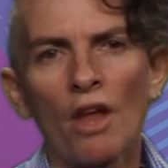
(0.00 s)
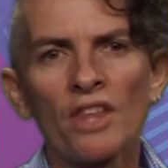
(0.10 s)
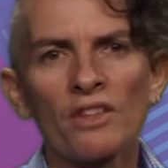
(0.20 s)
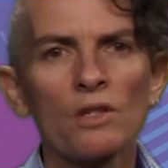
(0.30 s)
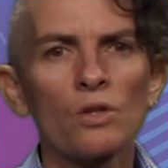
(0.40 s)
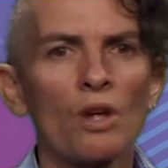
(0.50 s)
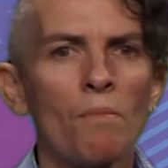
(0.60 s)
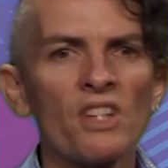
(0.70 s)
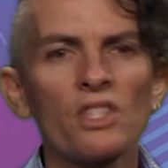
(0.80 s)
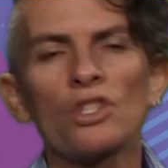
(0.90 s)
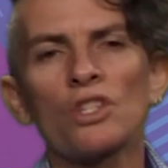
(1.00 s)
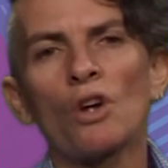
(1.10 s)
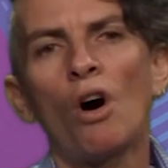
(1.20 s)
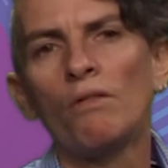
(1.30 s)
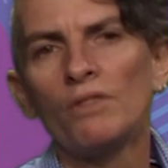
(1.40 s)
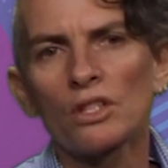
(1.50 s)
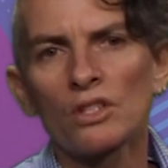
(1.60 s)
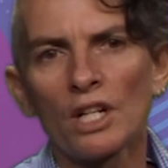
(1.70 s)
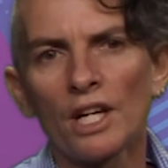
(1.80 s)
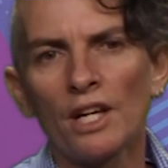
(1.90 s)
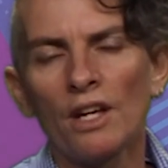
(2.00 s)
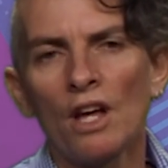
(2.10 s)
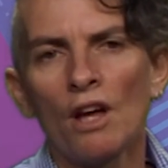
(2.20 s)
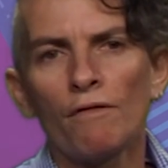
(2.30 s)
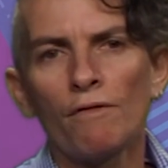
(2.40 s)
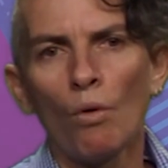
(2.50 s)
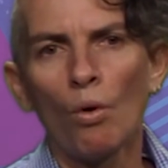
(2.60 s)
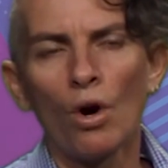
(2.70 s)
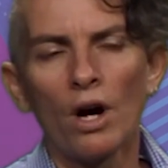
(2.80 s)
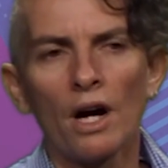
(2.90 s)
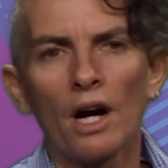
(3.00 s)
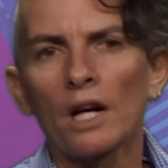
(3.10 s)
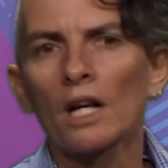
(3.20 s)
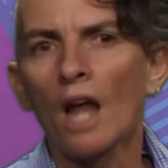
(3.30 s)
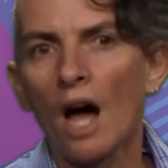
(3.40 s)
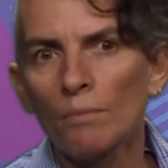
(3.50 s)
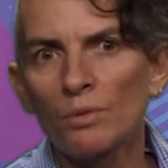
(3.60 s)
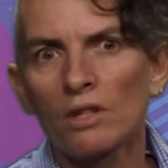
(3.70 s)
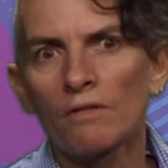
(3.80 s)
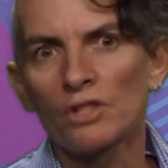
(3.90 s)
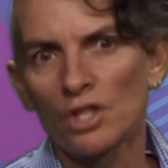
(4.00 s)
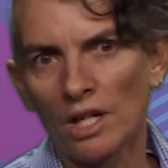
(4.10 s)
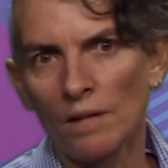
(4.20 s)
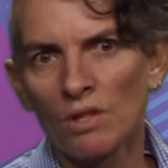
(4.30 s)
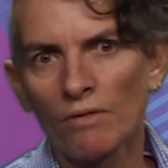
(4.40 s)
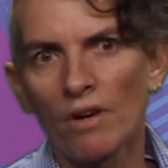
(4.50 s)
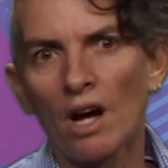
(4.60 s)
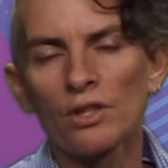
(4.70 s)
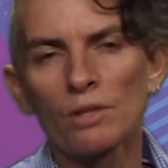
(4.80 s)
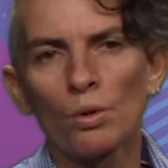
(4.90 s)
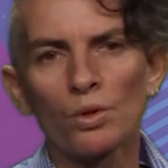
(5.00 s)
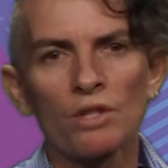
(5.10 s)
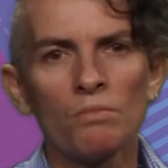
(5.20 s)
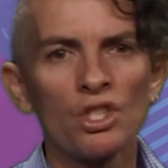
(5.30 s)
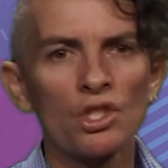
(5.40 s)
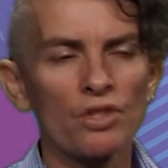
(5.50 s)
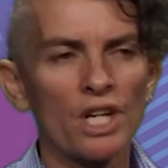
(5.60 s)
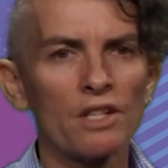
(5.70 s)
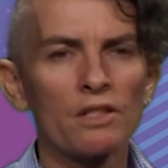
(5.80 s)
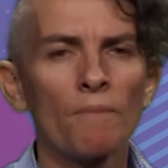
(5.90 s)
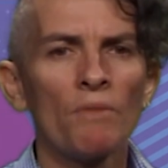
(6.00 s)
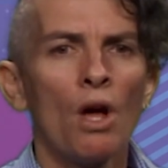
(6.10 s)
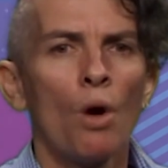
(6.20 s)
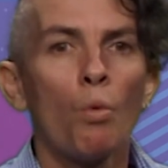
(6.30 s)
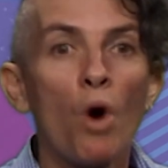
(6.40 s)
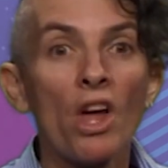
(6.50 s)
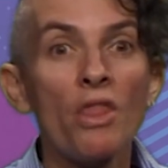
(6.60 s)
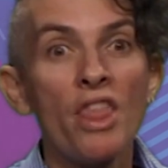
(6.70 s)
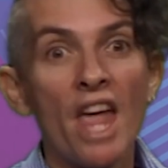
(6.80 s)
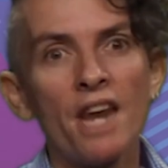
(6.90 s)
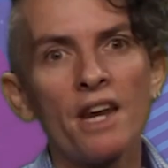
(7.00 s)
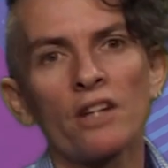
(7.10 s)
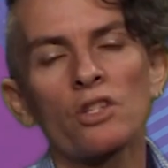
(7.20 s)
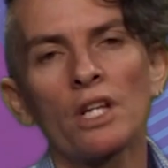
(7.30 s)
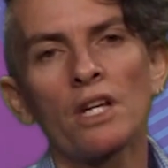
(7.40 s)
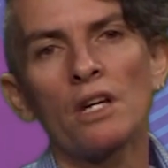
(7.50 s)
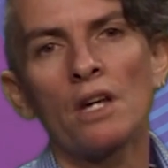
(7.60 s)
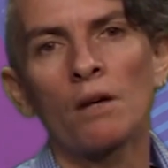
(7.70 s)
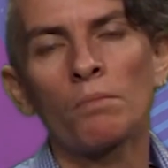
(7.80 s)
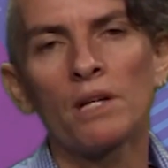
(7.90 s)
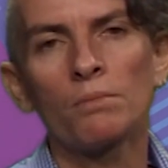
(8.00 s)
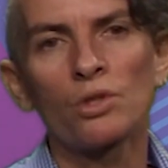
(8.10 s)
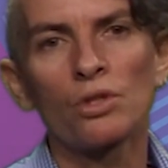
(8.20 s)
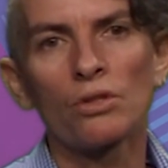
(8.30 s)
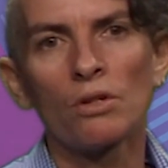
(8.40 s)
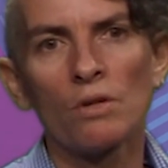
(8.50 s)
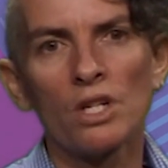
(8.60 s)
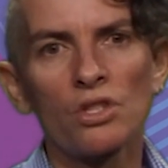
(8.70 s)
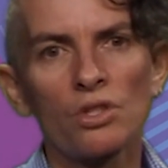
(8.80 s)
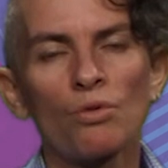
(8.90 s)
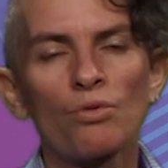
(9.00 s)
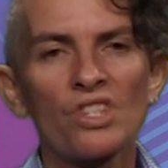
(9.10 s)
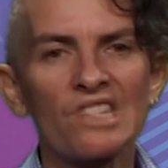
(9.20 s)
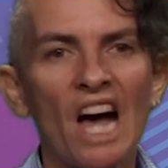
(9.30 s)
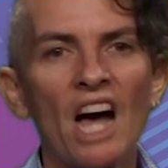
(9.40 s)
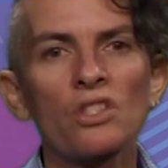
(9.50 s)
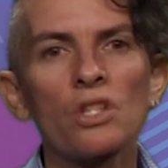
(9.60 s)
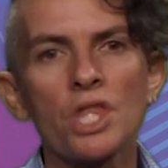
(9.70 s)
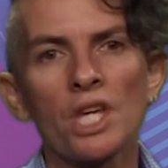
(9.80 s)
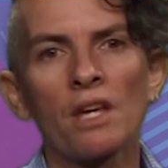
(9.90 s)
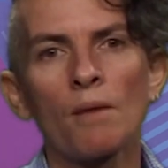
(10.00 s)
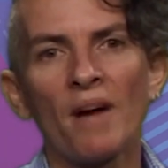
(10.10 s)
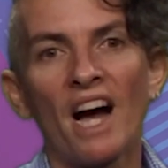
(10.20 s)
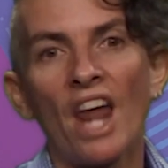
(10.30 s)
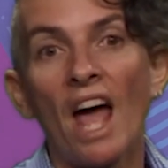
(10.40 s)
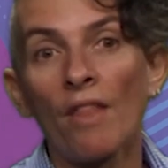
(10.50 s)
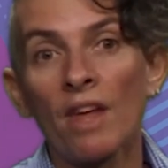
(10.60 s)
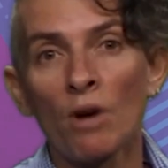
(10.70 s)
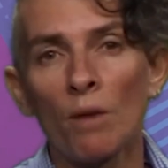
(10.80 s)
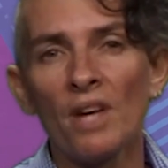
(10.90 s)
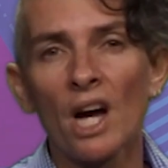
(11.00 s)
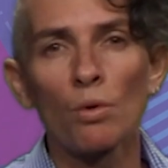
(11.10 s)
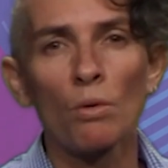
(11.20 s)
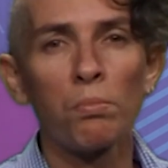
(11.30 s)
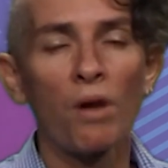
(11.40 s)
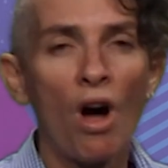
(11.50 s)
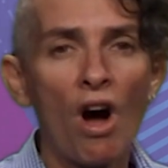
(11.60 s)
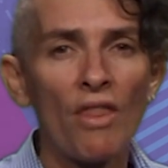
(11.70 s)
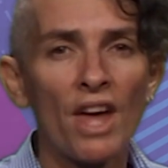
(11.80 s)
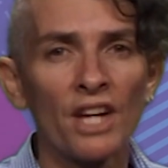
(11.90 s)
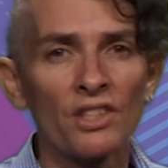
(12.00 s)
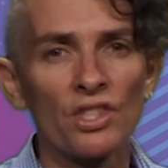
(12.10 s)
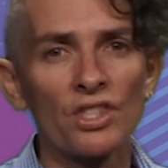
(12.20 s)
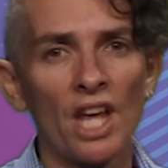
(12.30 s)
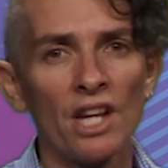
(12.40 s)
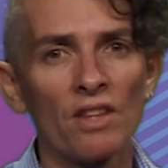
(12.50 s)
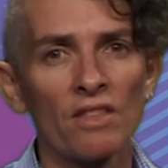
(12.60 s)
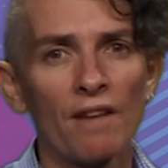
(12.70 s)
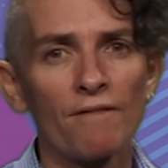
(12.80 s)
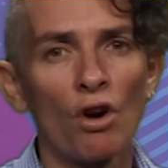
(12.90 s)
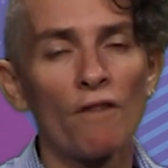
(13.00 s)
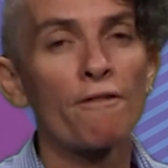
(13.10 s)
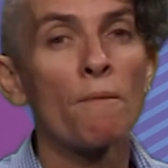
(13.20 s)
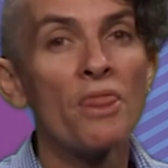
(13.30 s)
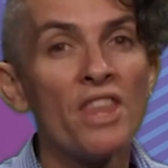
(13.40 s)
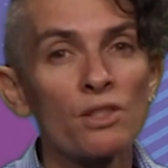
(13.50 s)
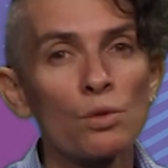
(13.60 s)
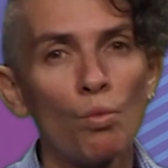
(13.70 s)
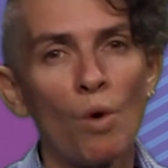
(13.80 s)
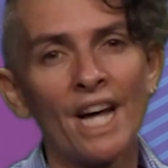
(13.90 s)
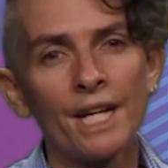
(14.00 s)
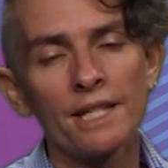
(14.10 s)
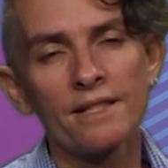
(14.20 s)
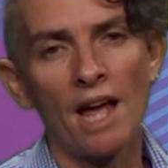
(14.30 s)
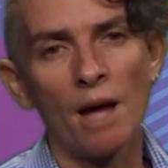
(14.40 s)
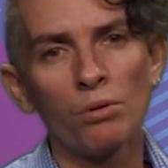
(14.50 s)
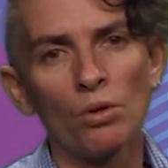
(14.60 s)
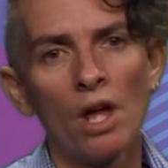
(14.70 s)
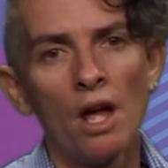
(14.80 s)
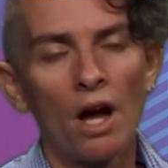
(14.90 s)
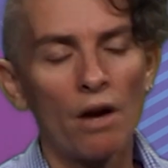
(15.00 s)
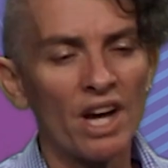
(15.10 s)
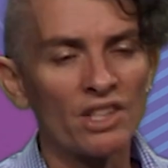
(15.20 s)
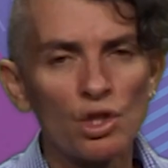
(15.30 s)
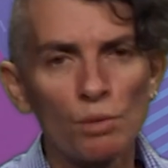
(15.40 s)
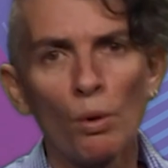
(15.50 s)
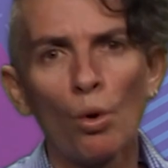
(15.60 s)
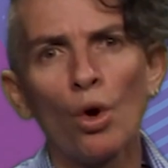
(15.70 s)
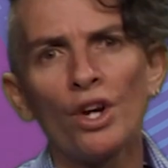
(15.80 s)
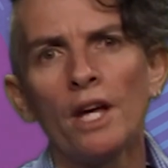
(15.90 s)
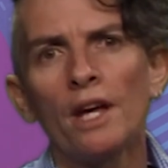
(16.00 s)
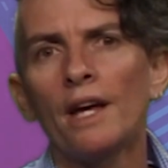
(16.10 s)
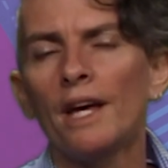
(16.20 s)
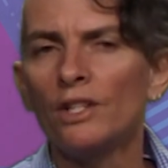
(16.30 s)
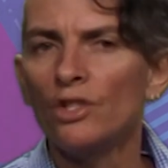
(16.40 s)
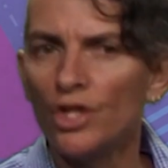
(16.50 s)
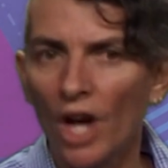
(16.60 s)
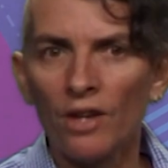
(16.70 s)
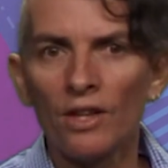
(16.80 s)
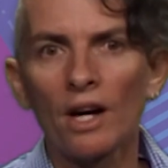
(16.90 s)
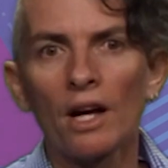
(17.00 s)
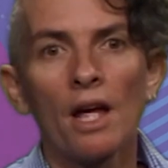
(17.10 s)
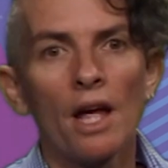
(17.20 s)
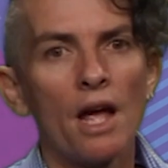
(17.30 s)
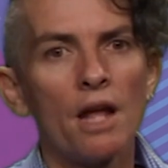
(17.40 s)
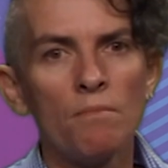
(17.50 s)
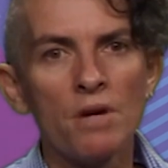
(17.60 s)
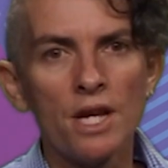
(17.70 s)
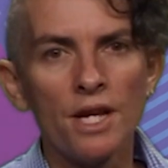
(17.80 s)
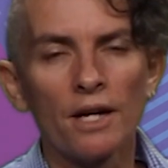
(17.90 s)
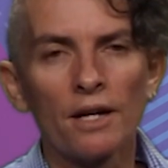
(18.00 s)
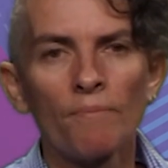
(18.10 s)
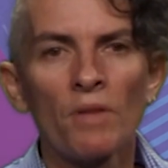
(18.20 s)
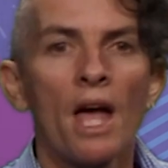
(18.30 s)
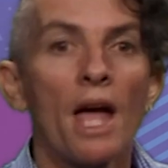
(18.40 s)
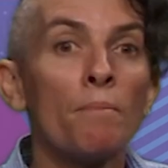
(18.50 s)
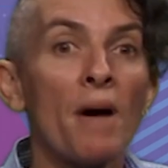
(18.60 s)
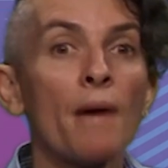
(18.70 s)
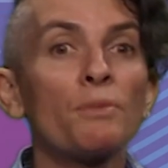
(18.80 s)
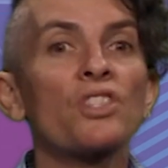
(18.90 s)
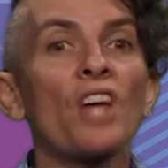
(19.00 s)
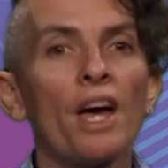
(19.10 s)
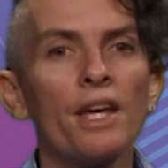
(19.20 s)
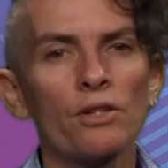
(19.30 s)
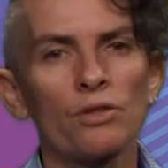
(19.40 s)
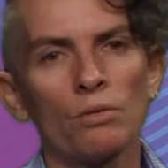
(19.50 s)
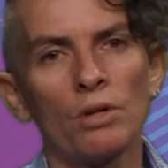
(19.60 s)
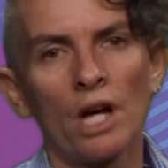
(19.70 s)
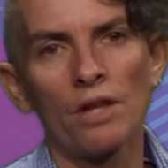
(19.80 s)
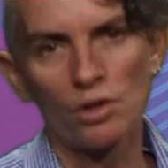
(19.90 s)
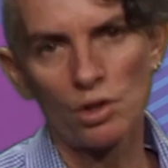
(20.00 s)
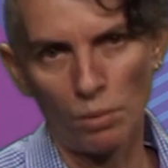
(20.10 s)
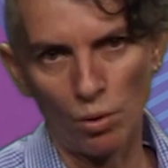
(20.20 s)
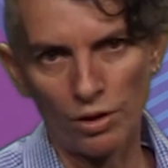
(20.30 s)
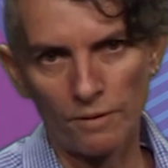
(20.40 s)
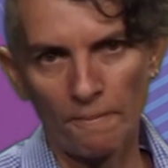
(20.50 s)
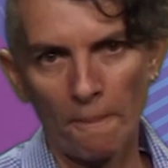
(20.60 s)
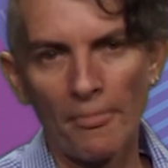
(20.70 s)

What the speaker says: I think there's also messages, obviously, for clubs and for teams and for other sports administrators. What I then actually get young people to do is to start to think about how they might be able to apply that understanding that they've got from this one example around sport and gender and media and perhaps take it to another sport.